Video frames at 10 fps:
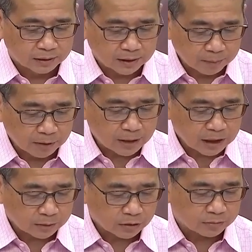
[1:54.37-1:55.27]
The temple
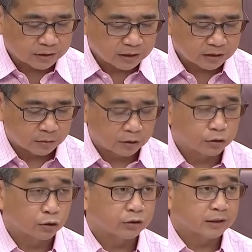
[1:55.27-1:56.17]
management committees will
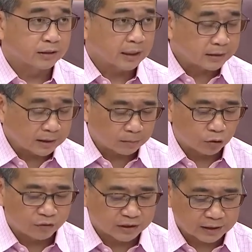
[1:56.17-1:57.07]
also tighten
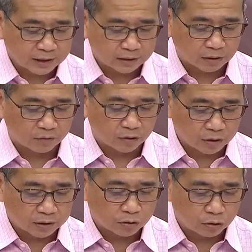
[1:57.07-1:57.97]
up oversight of
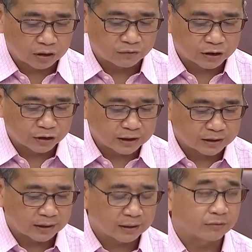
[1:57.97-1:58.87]
all the gold
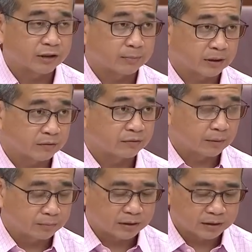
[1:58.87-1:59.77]
inventories in their respective
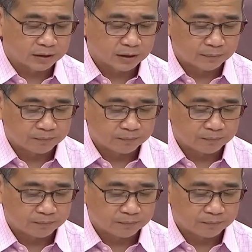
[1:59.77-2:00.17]
temples.